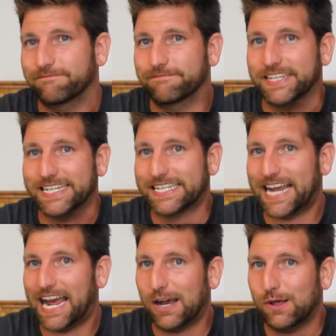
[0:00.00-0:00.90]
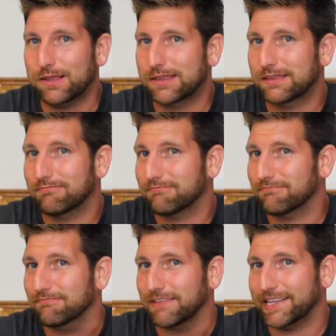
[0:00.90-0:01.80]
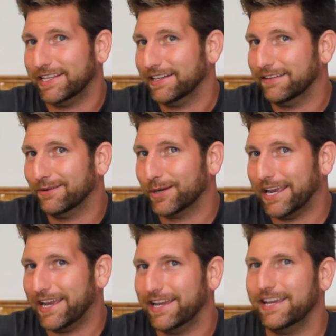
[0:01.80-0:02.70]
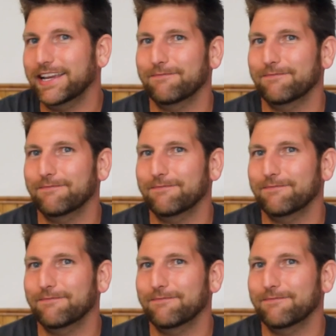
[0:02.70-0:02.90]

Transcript: the South, I think that's okay.